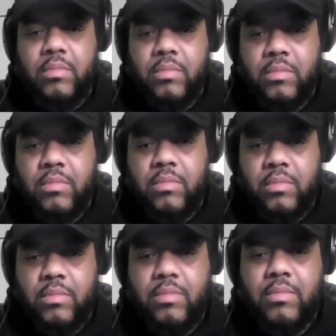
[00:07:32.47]

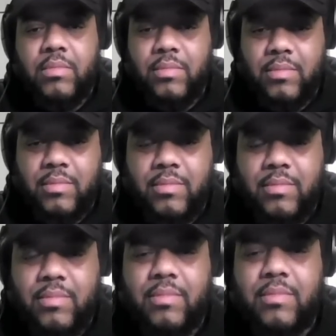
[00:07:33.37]

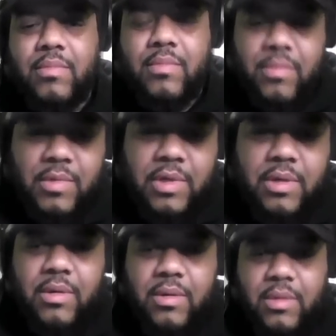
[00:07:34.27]

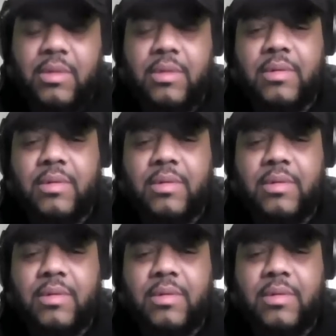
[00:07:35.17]
No words are spoken by the person on screen.